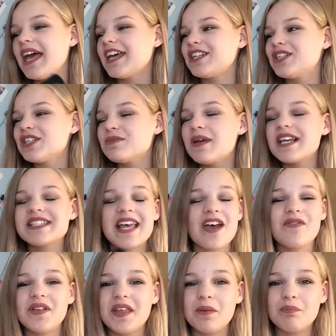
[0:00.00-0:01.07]
It just makes
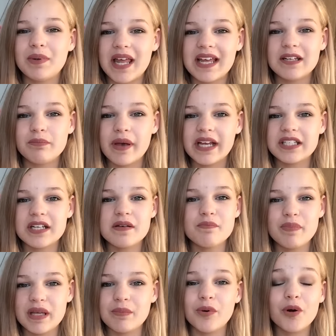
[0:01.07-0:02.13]
everything blend better
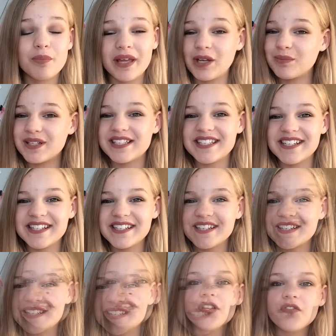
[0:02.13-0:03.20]
and be more pigmented.
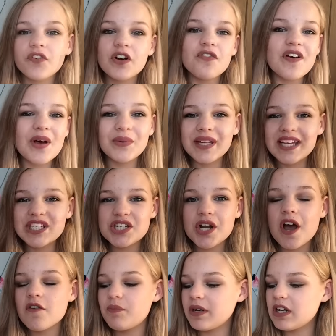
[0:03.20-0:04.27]
So for a foundation
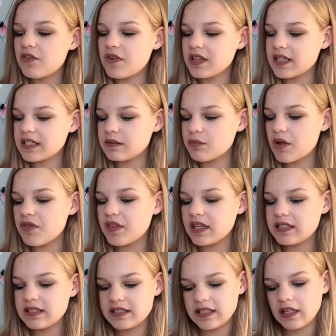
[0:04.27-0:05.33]
I've been loving this month,
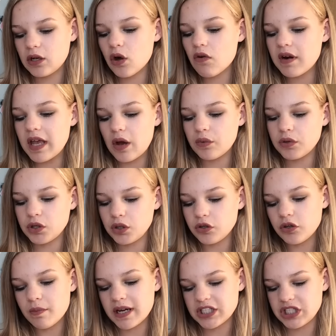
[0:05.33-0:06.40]
it is the L'Oreal
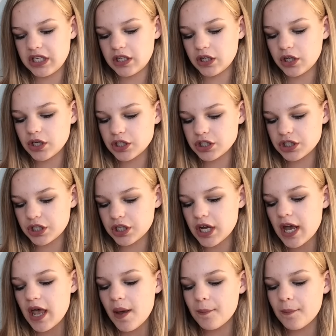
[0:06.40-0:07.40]
Nude Magic Cushion.